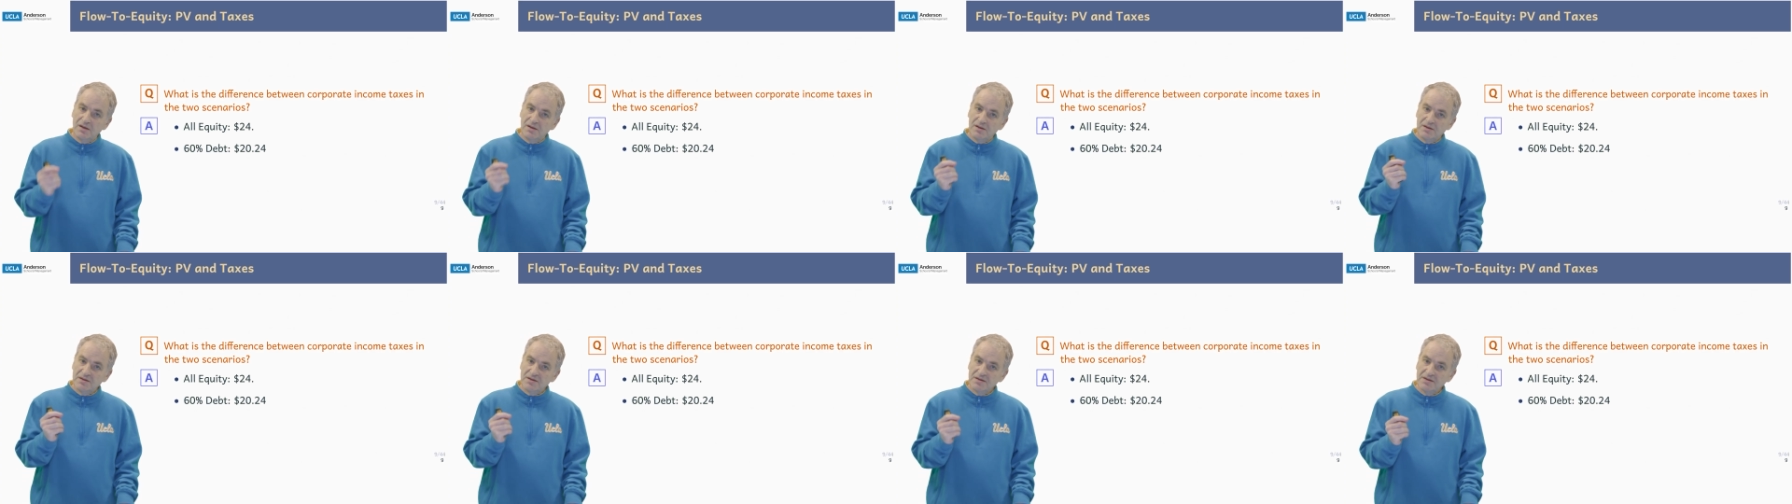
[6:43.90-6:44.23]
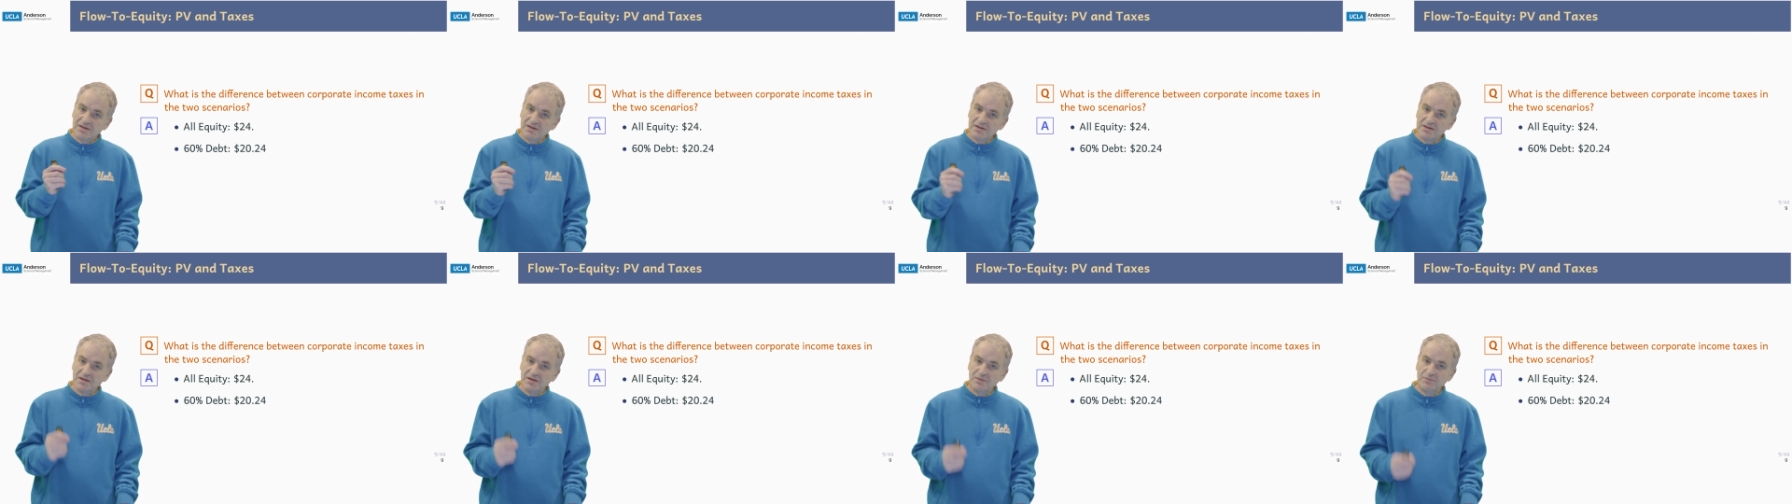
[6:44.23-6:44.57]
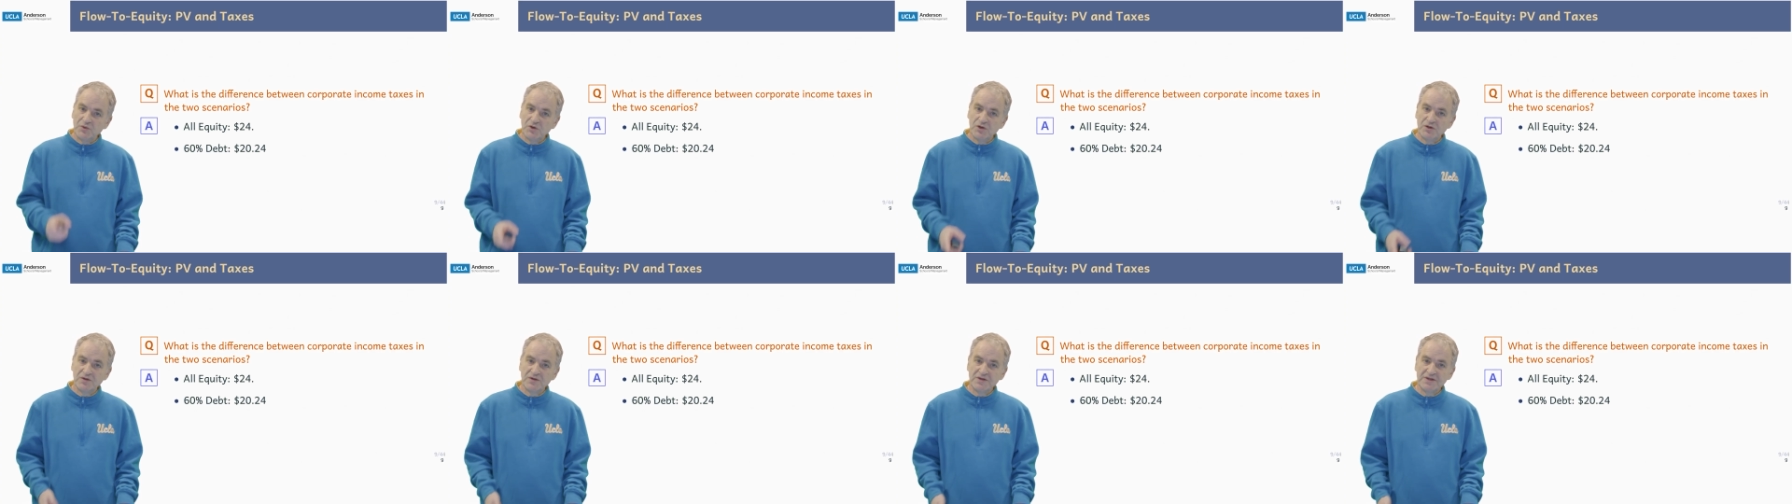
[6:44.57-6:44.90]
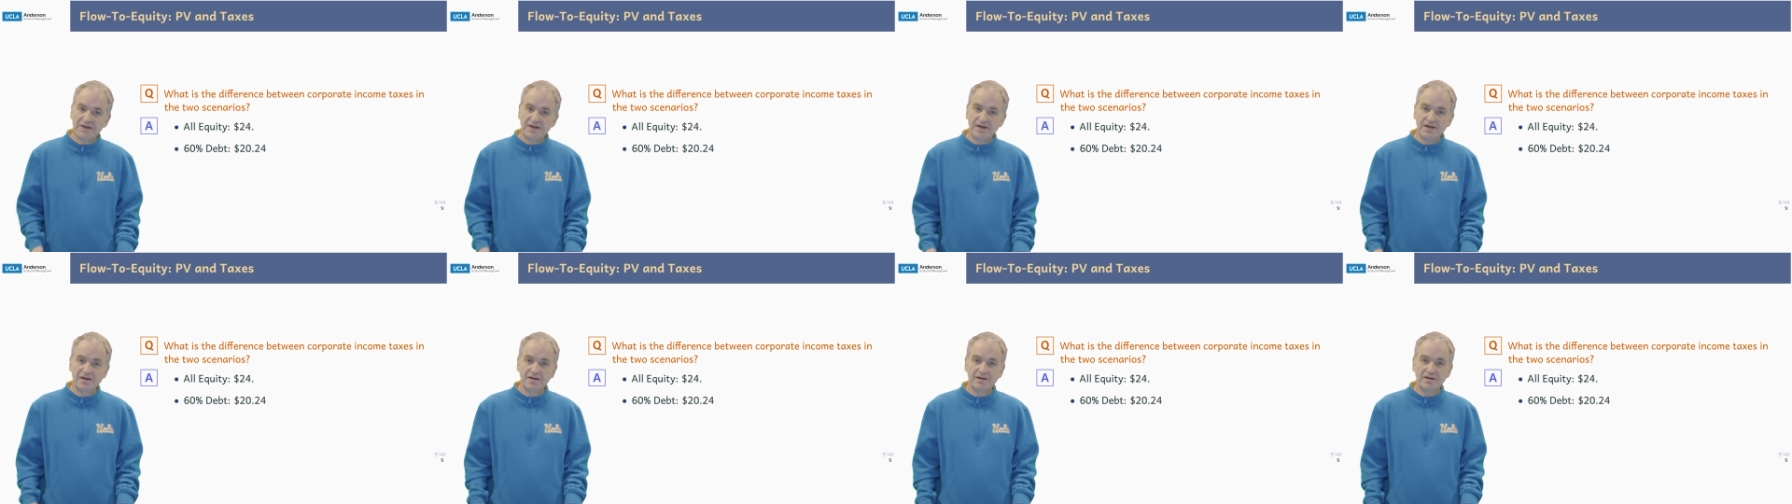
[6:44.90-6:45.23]

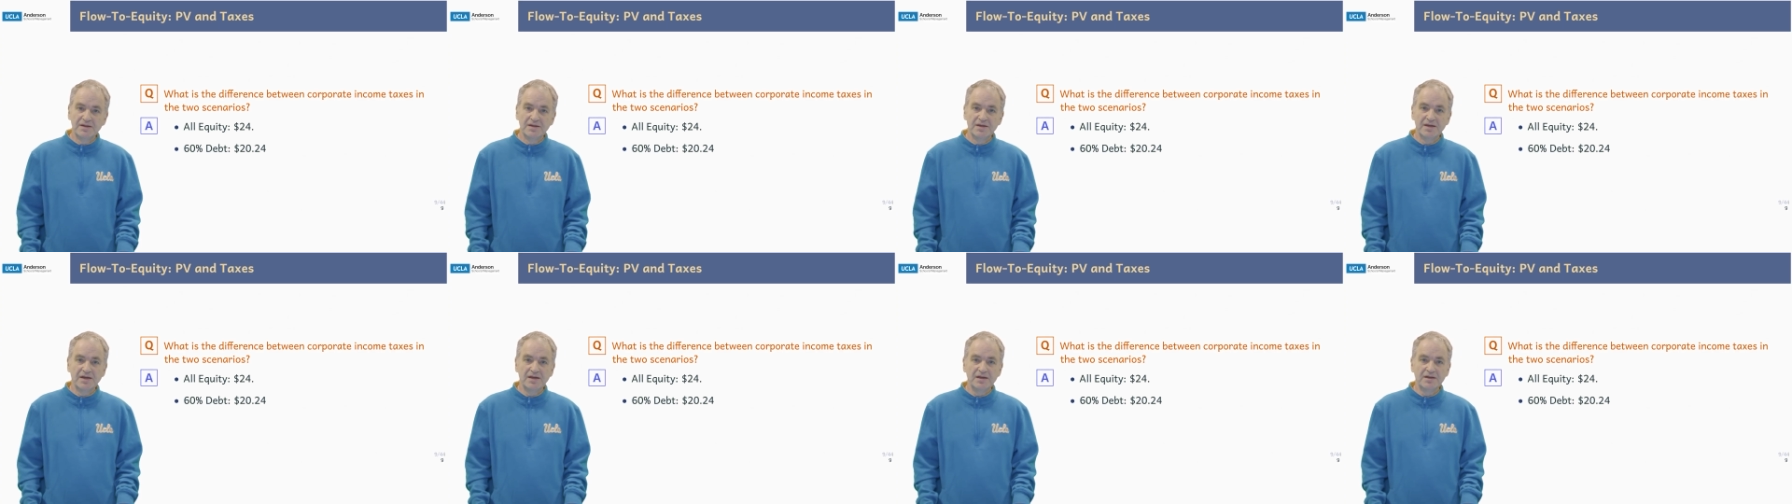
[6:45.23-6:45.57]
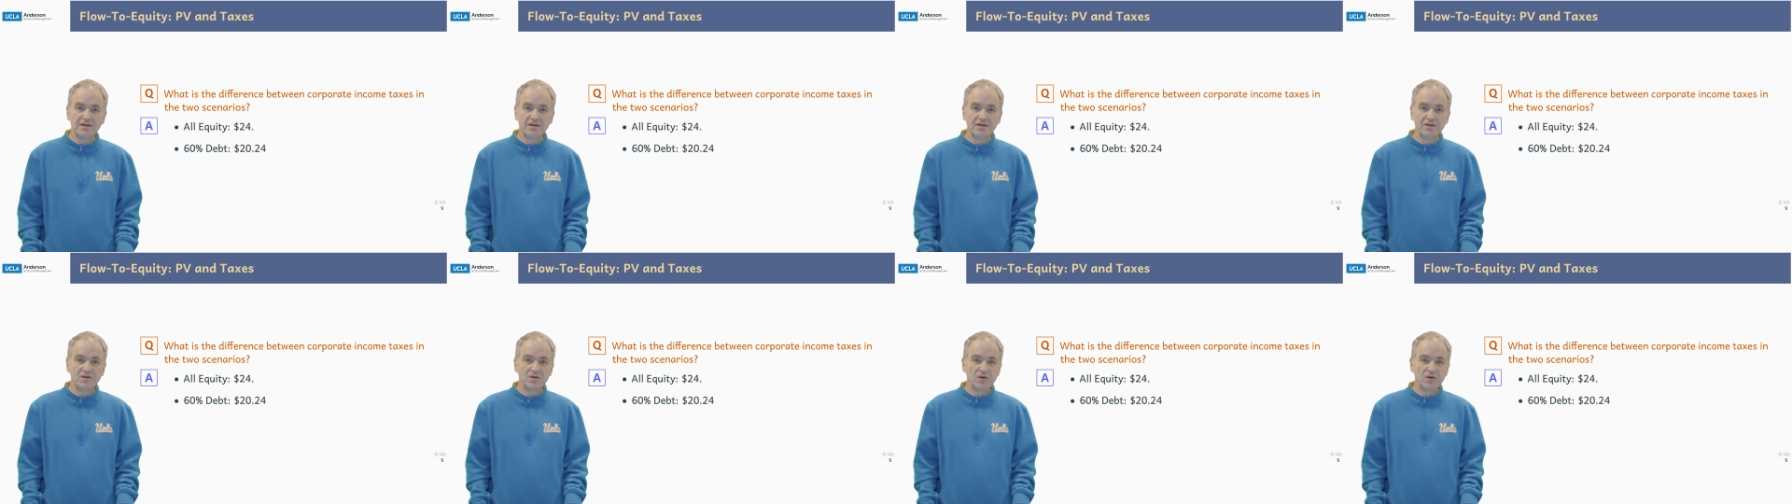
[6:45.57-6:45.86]
60% debt,